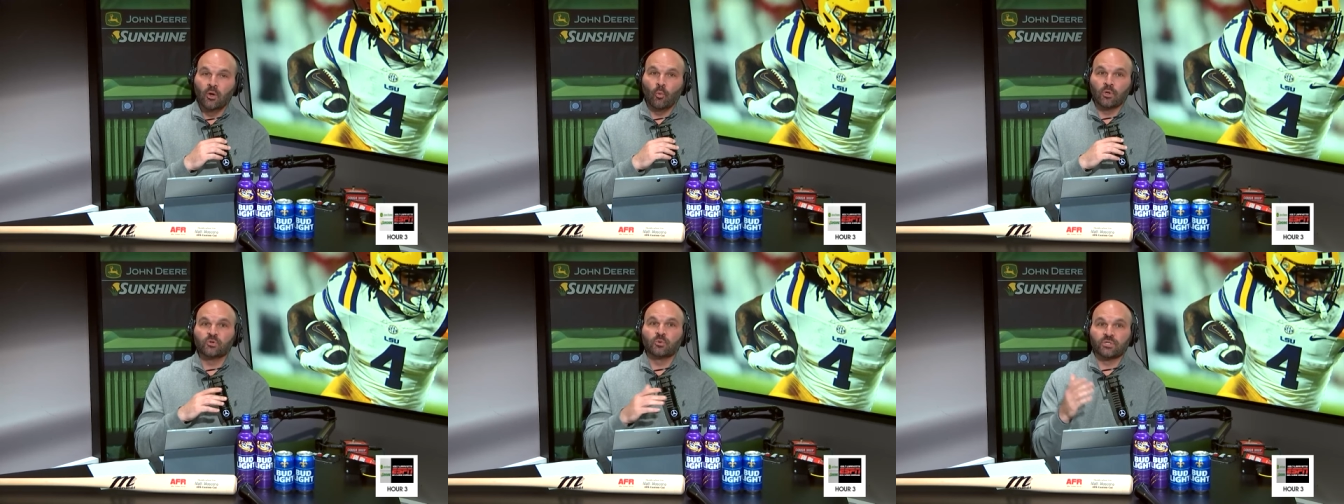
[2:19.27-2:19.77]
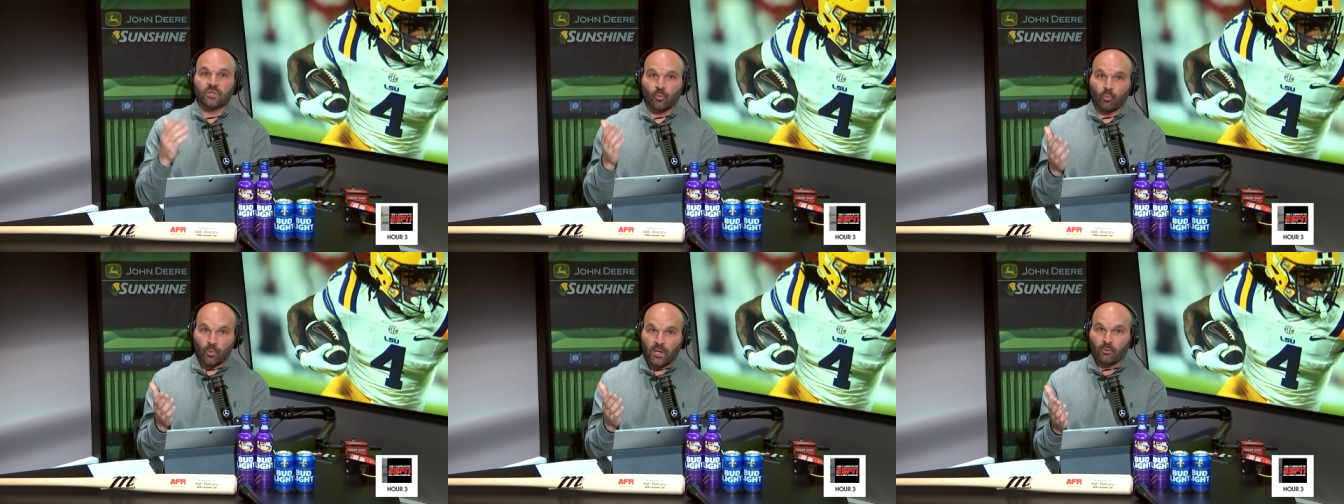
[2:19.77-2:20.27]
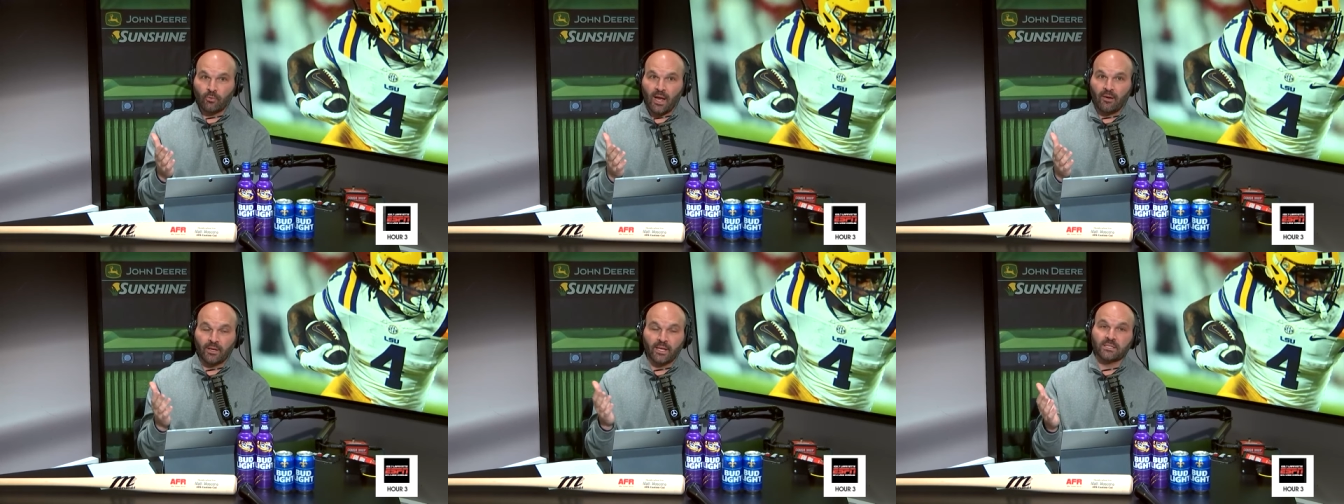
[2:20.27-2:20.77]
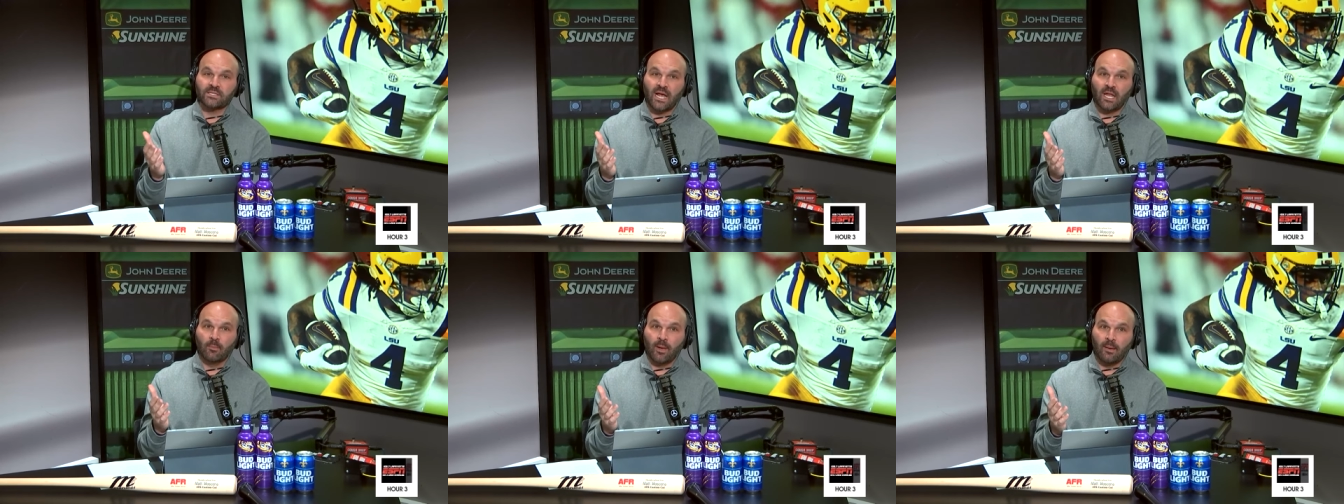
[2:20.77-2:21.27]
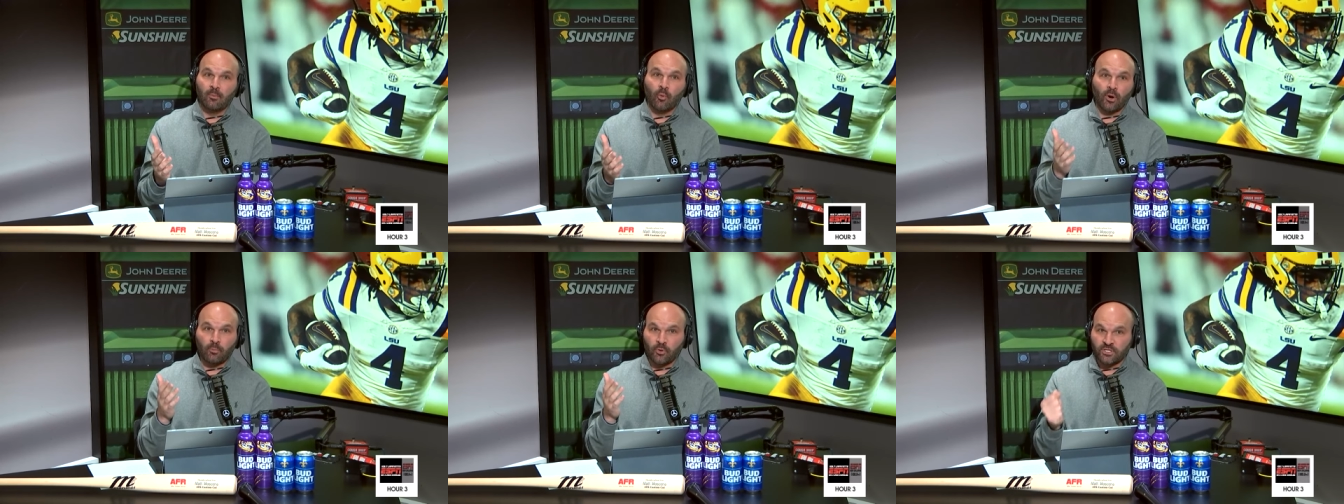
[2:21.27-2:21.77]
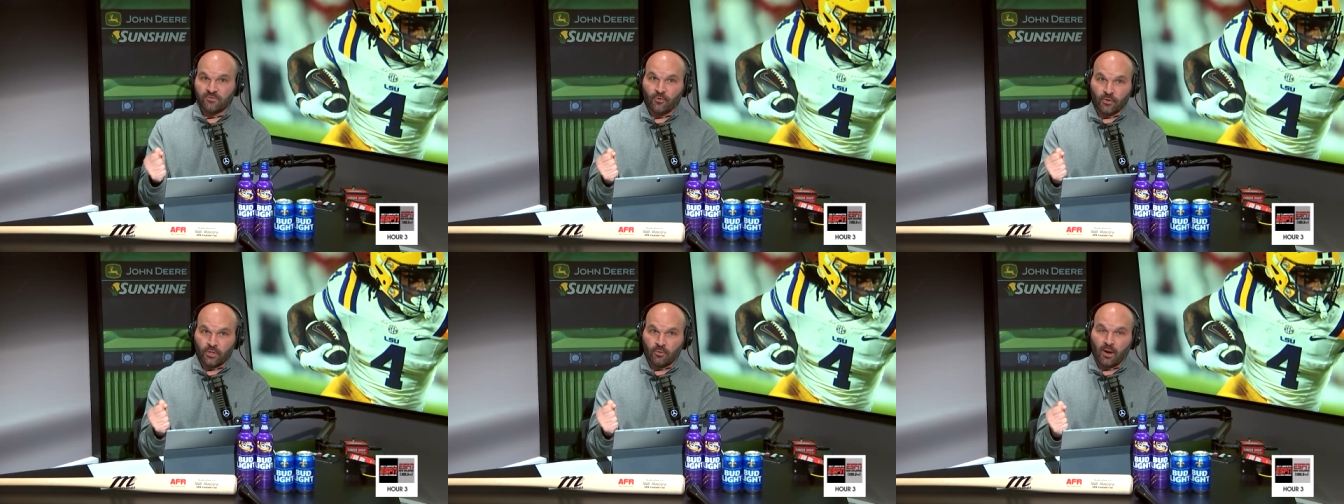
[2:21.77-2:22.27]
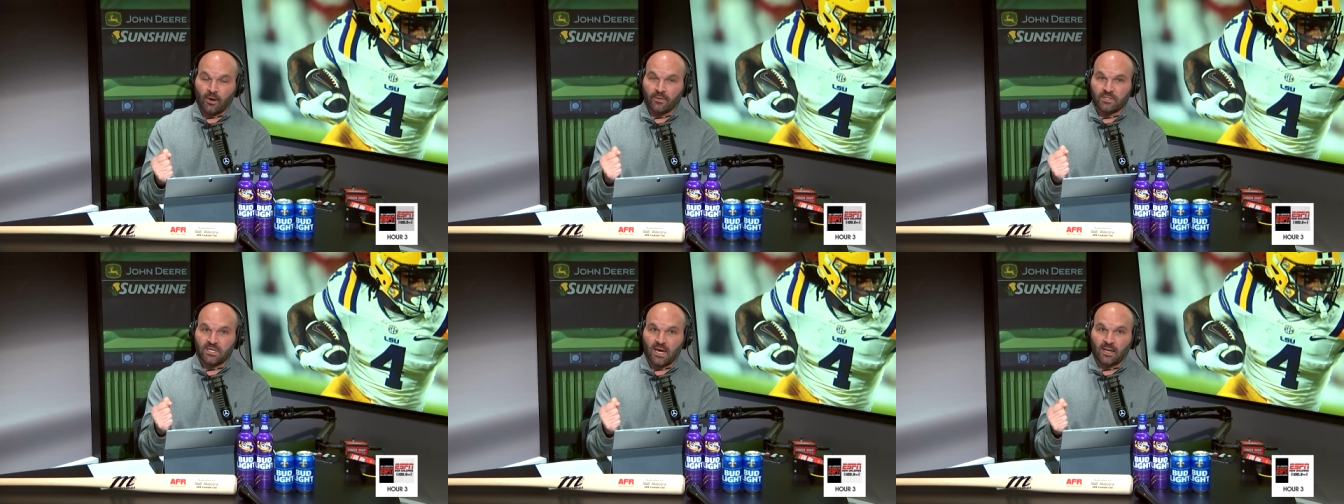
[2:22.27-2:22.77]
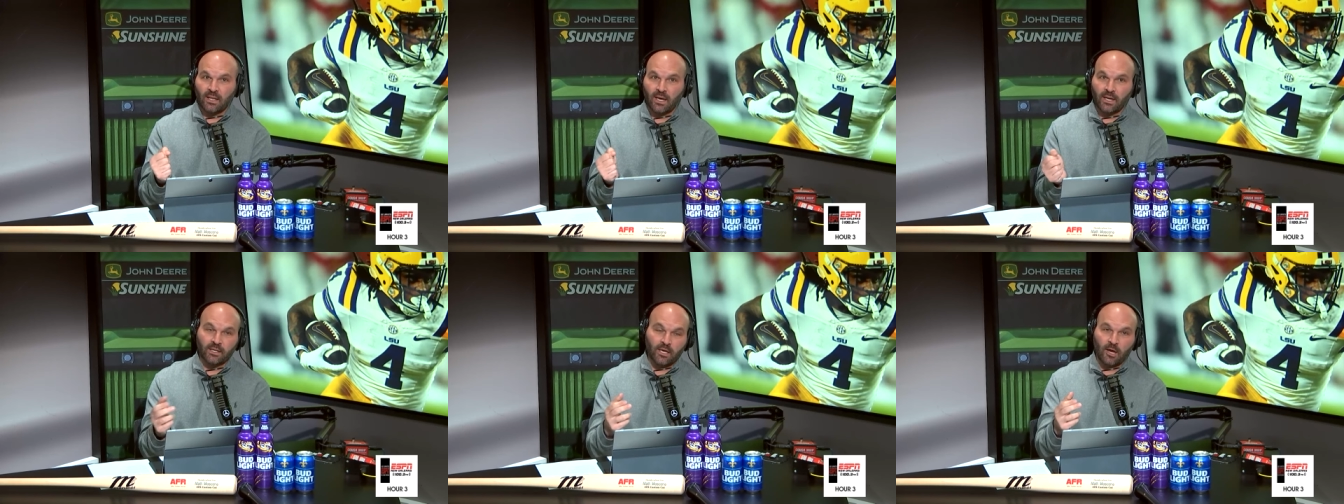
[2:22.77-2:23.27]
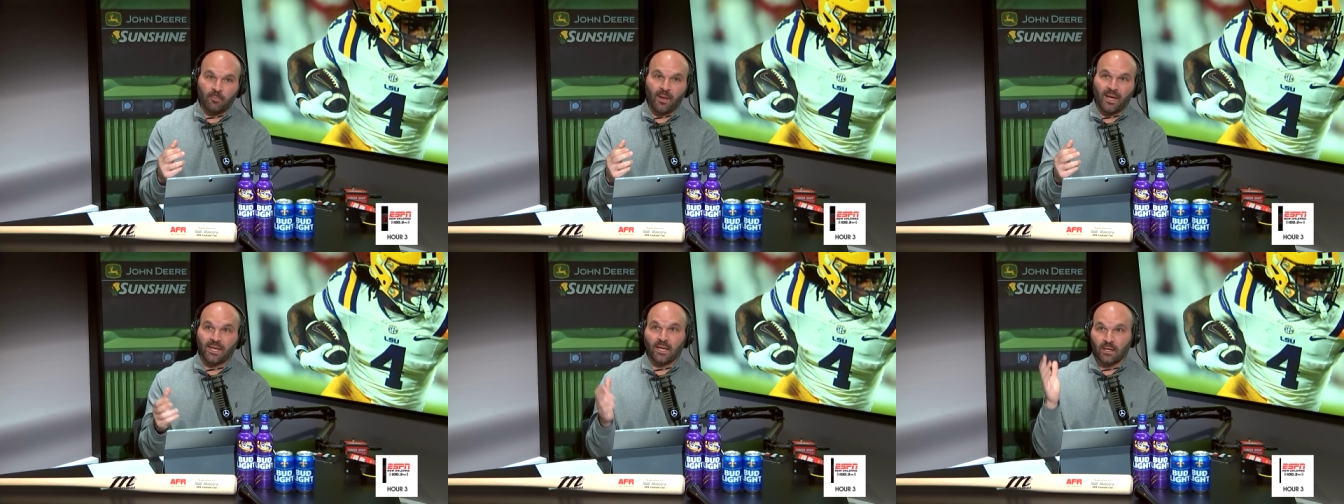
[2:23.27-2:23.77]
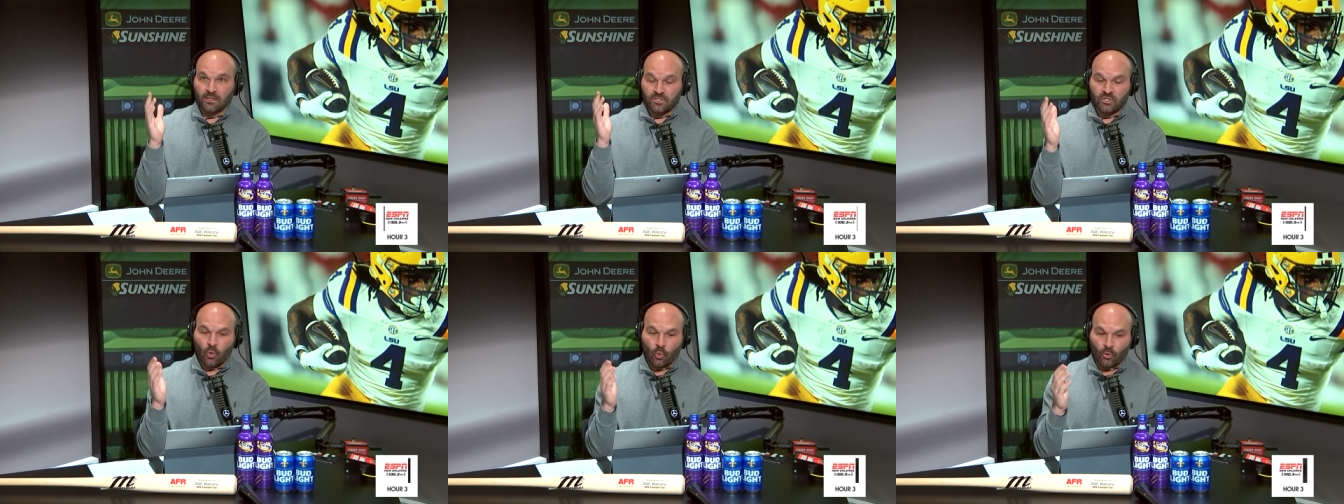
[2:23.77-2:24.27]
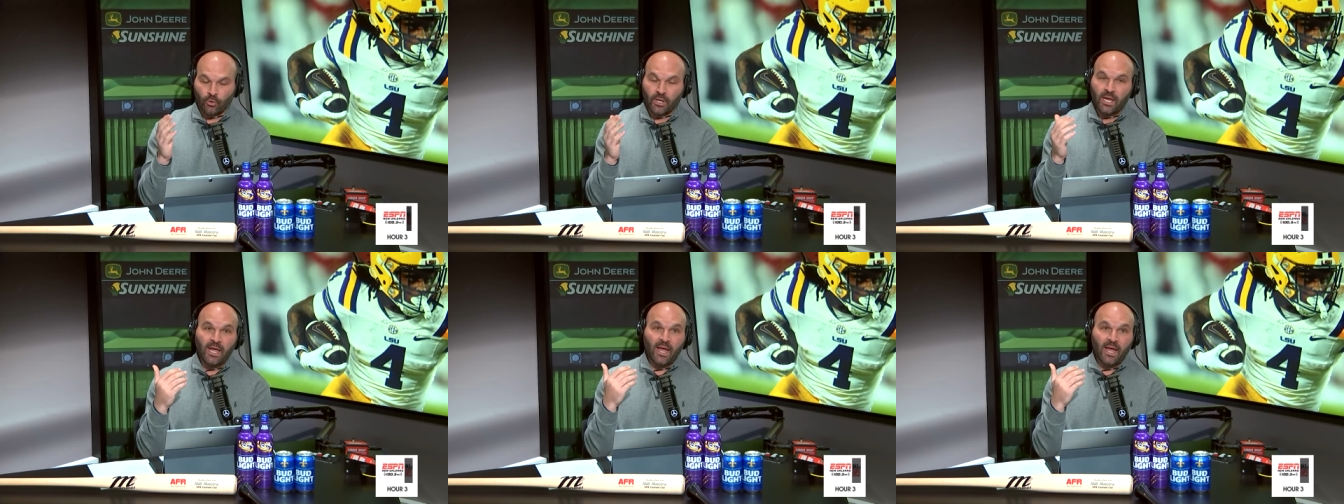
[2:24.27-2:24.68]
which was the wheel route against Alabama, where he put his foot in the ground on the sideline, cut back in, and scored